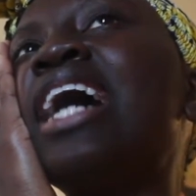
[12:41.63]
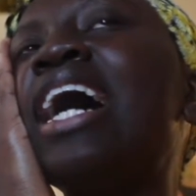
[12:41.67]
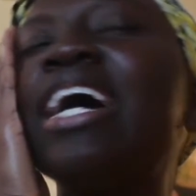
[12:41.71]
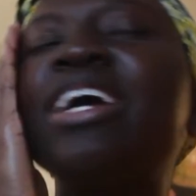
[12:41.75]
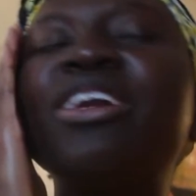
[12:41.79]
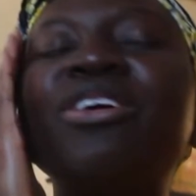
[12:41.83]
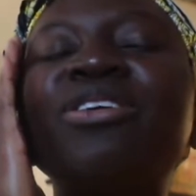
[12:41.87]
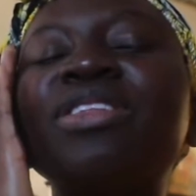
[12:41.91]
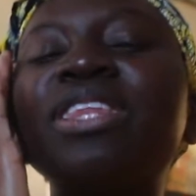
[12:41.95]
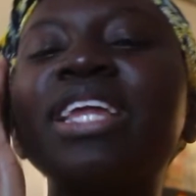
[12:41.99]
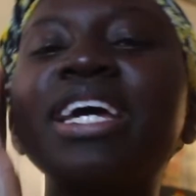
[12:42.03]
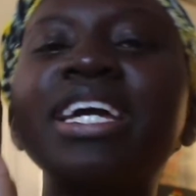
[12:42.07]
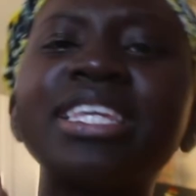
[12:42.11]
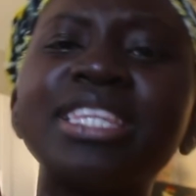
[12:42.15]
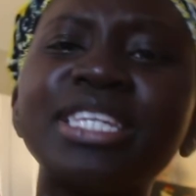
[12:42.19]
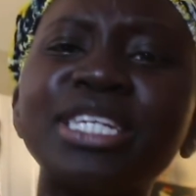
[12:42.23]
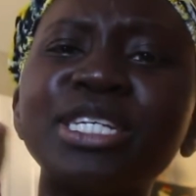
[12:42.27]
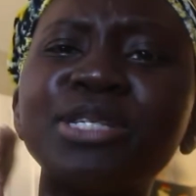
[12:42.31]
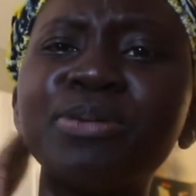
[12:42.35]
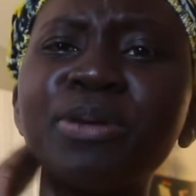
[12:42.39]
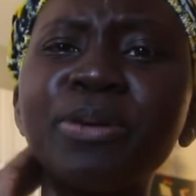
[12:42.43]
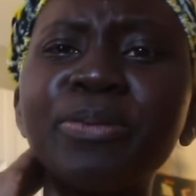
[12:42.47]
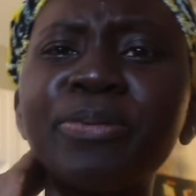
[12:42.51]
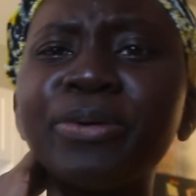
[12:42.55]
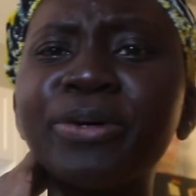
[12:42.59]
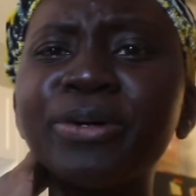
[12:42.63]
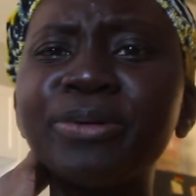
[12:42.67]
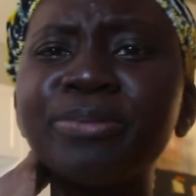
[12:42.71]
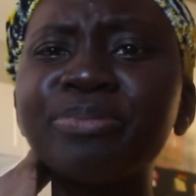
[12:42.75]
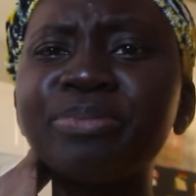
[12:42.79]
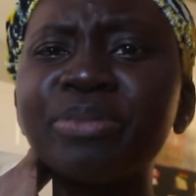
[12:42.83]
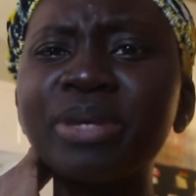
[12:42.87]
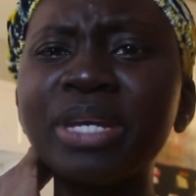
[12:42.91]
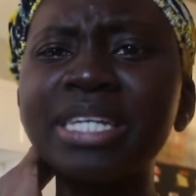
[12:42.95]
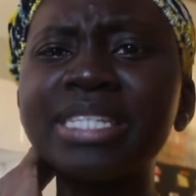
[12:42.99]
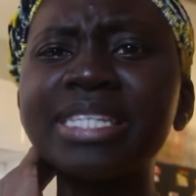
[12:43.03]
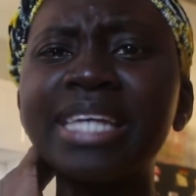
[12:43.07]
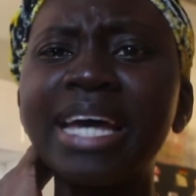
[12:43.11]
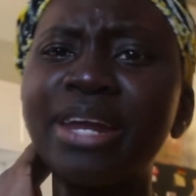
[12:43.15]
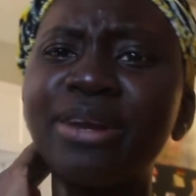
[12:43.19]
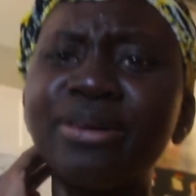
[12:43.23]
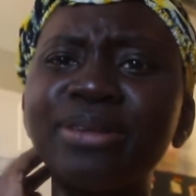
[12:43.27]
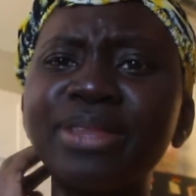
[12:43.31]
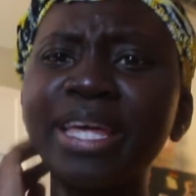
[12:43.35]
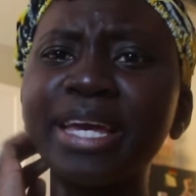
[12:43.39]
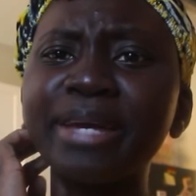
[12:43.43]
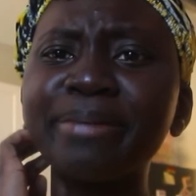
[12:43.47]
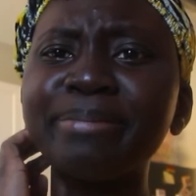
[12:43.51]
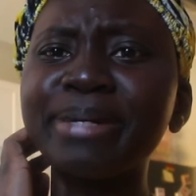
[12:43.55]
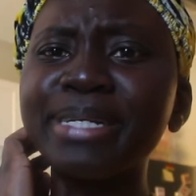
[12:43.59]
I don't like these people because I
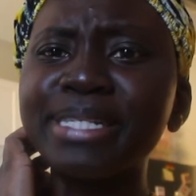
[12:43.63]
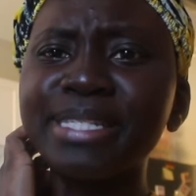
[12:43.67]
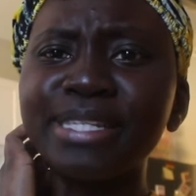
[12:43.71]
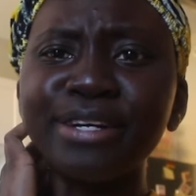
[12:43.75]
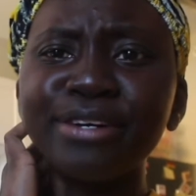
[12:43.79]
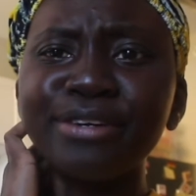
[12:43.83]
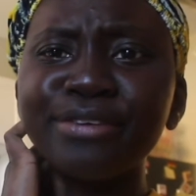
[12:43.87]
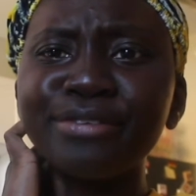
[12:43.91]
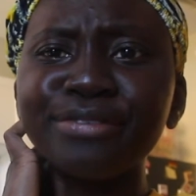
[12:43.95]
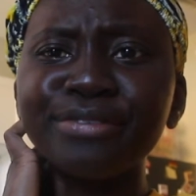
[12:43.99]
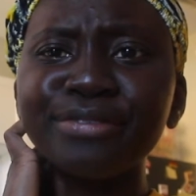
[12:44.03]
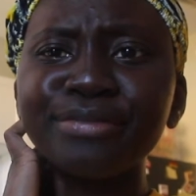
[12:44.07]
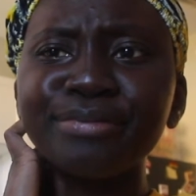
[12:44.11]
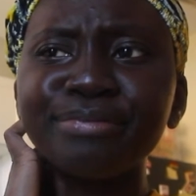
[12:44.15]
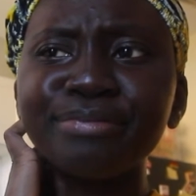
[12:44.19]
don't like myself.